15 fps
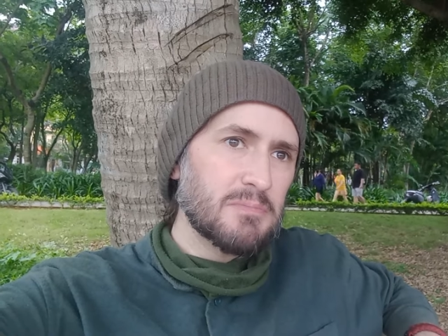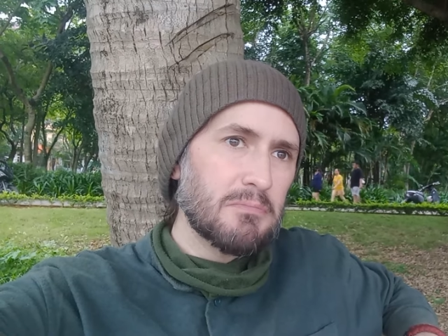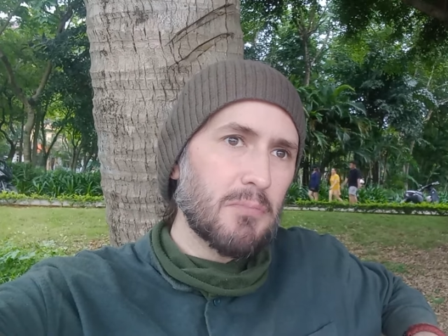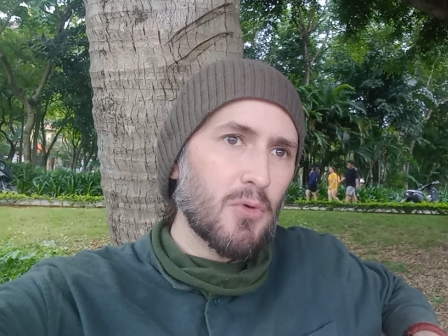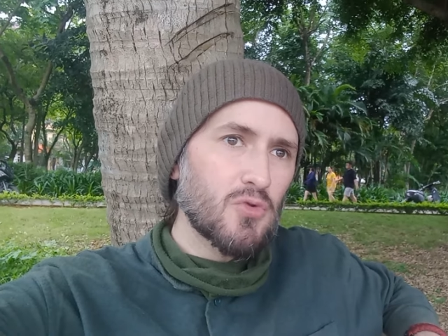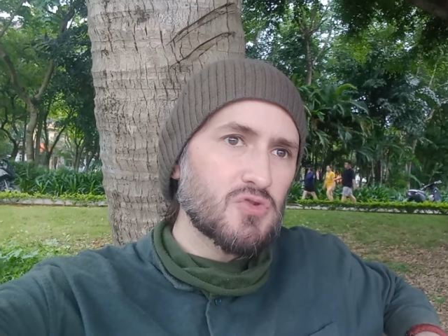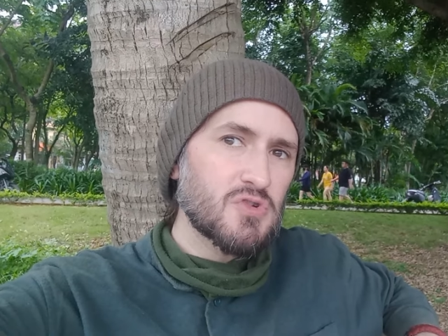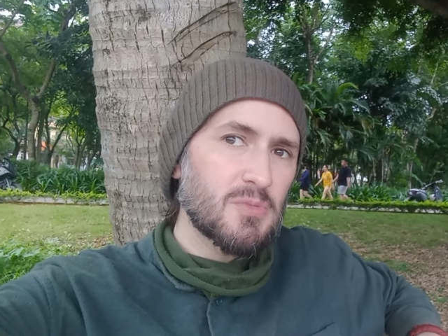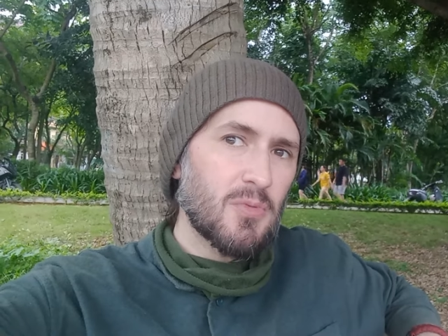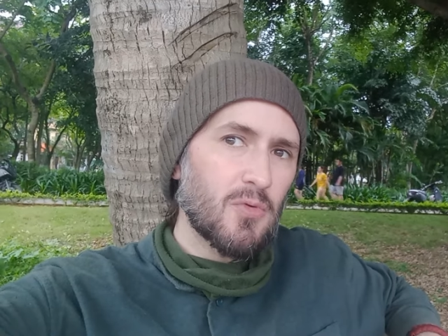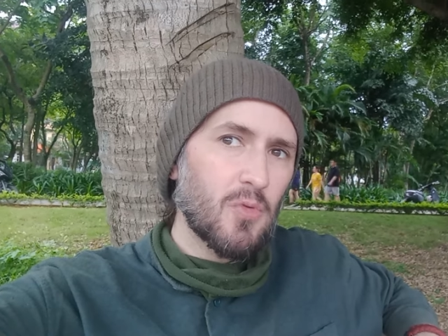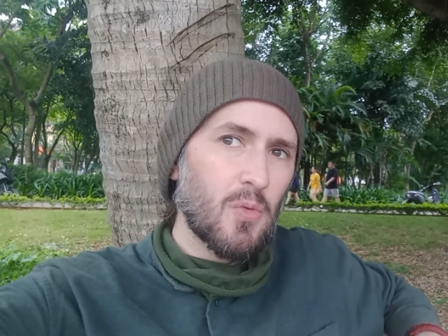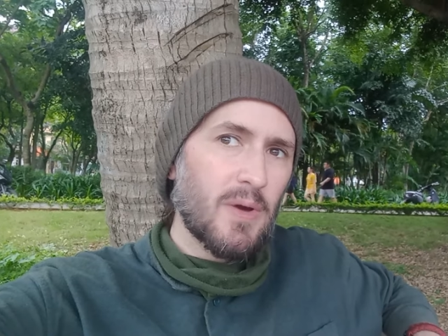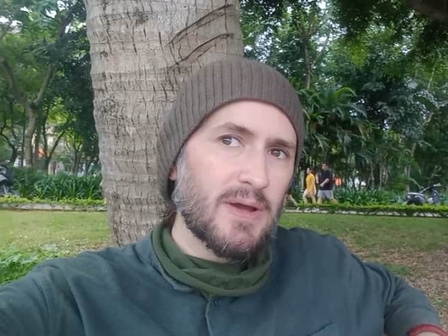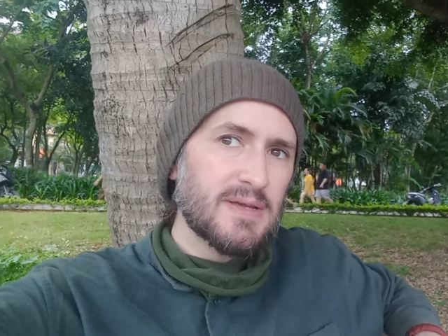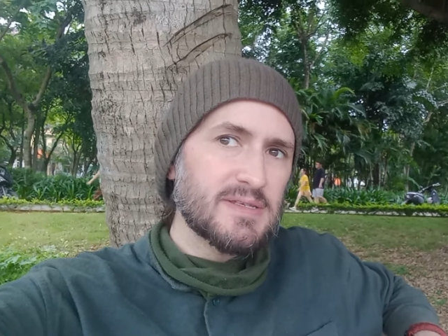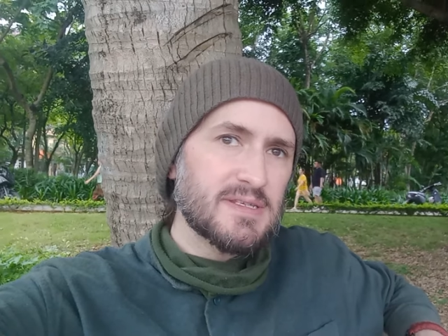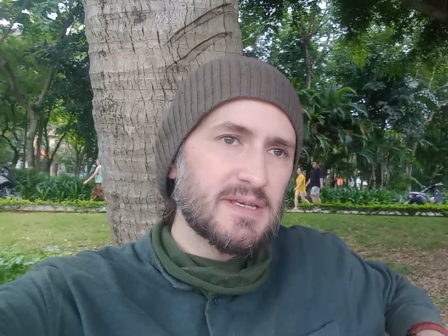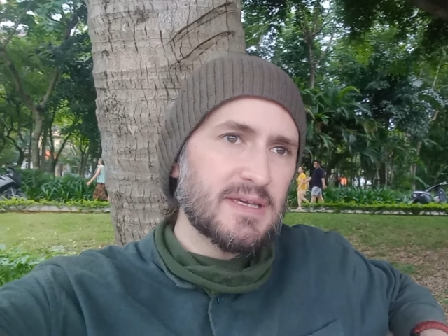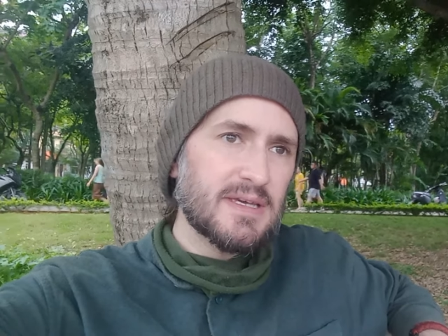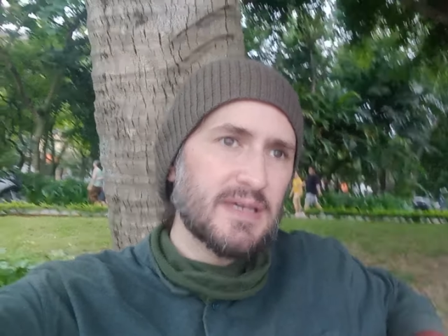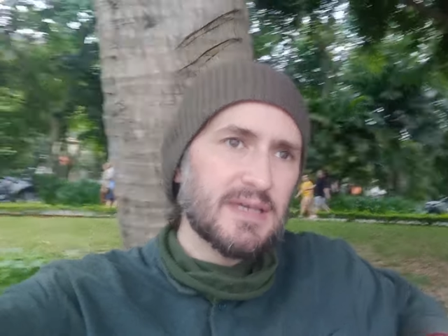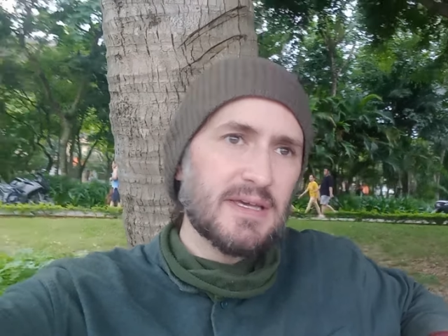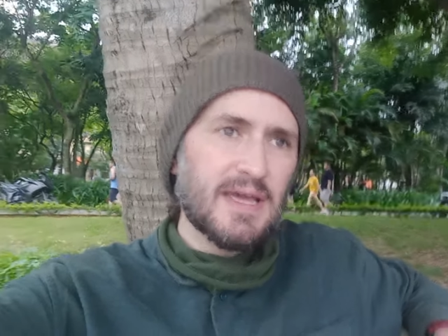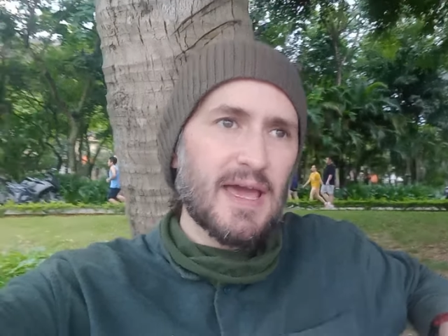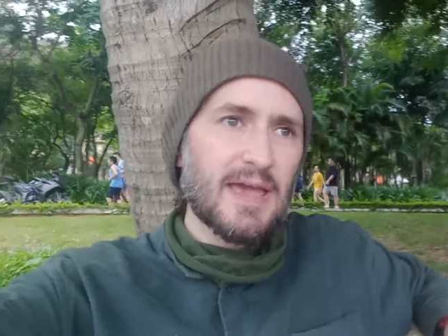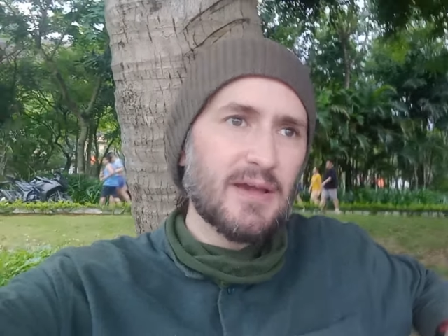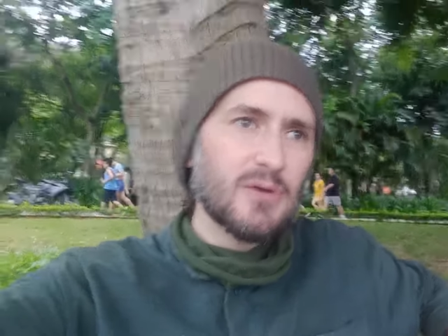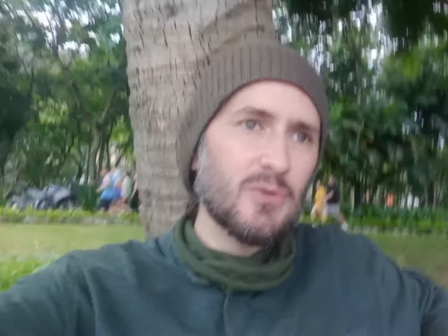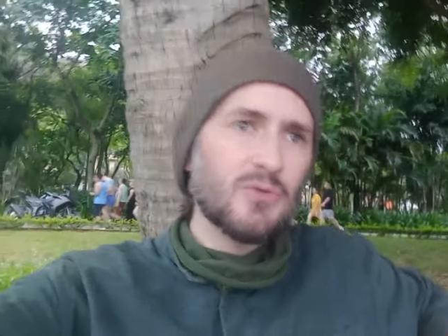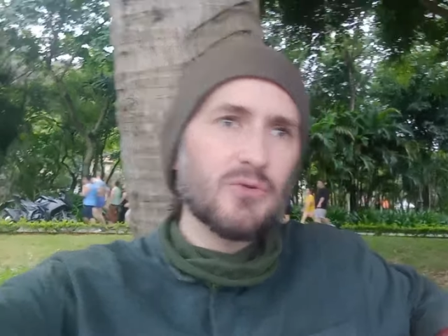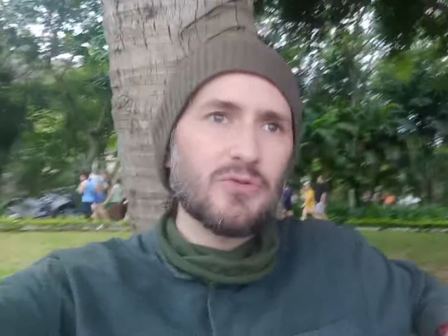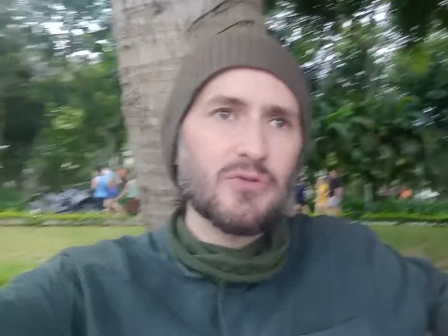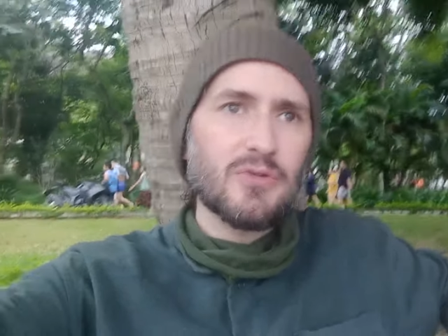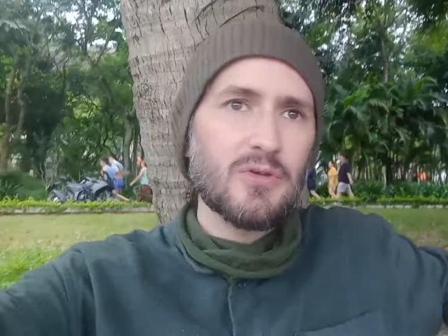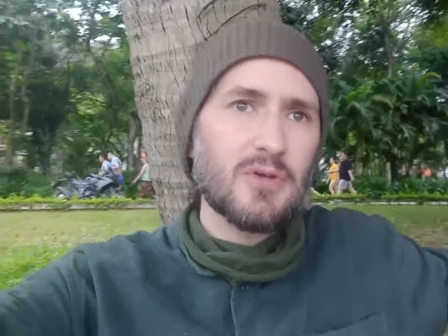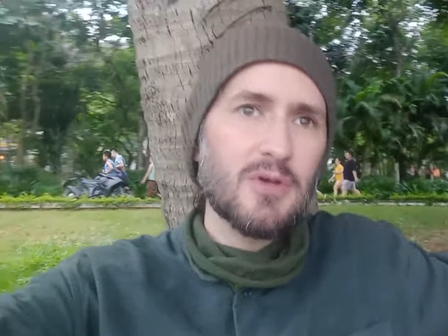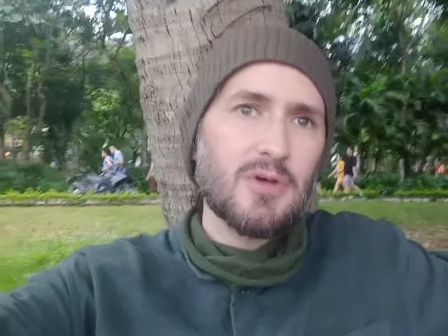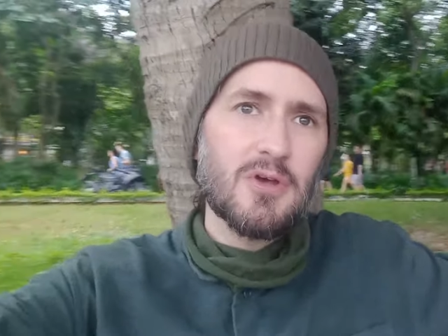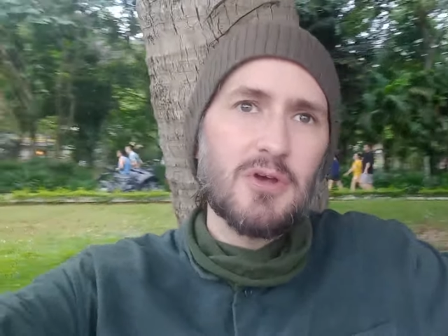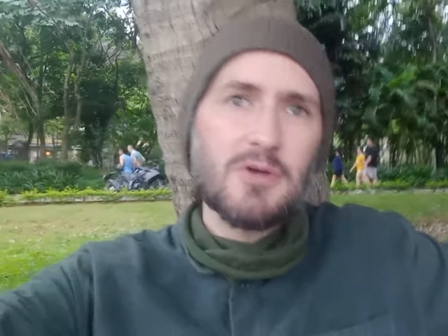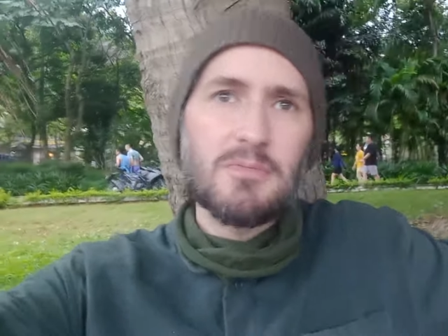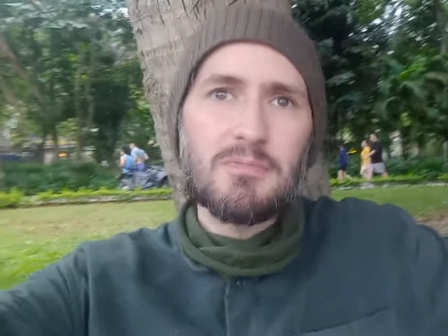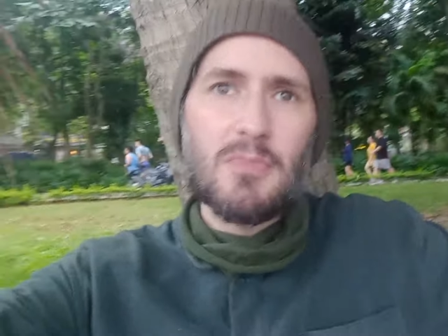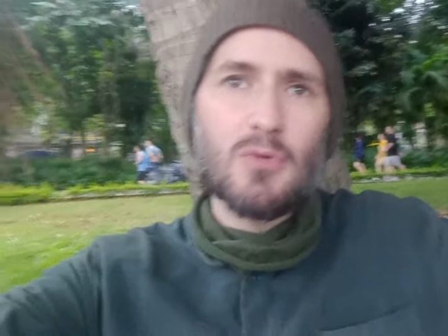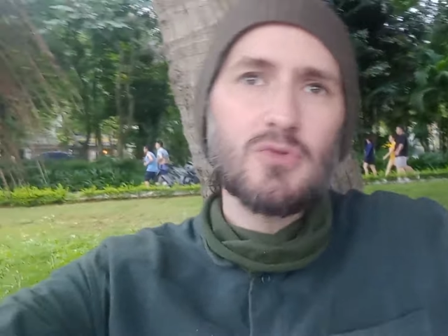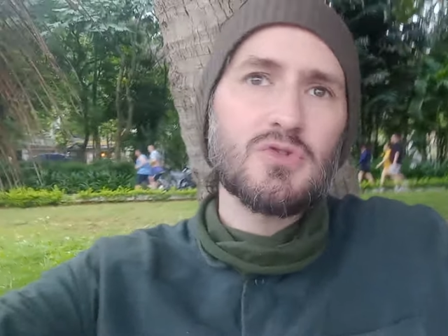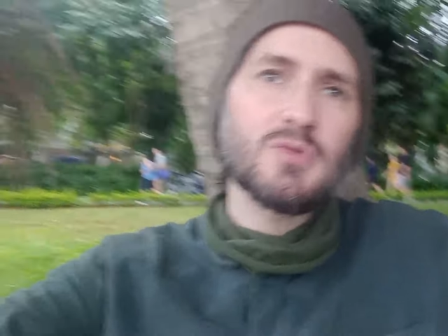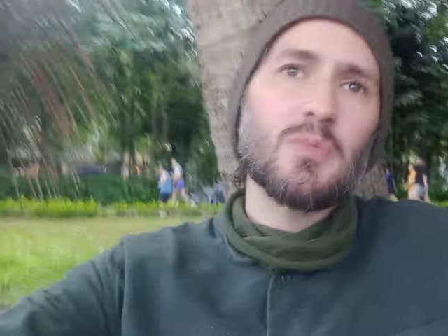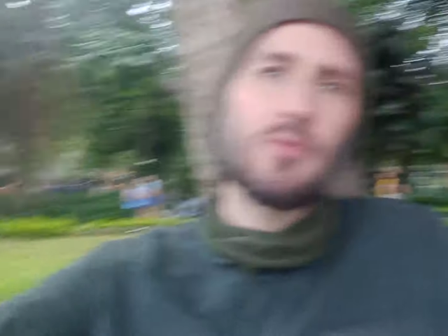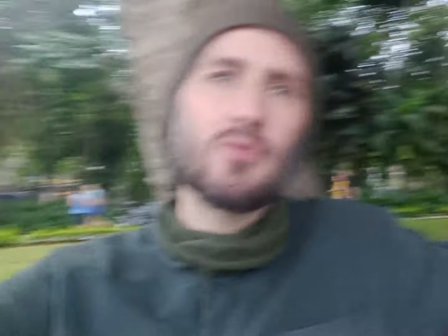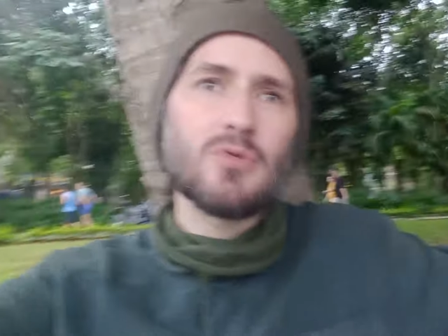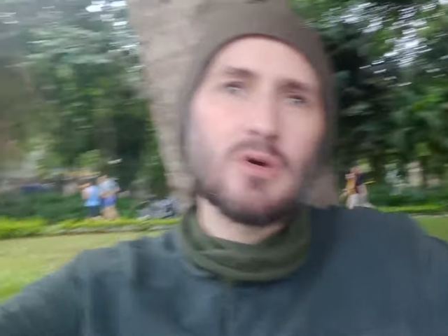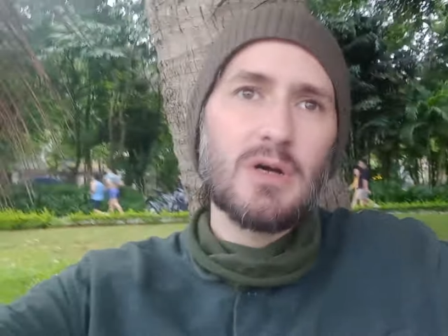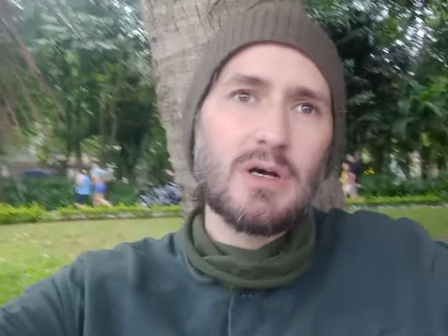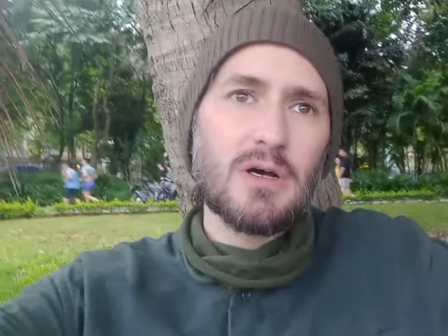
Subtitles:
multiple ways to get angles, multiple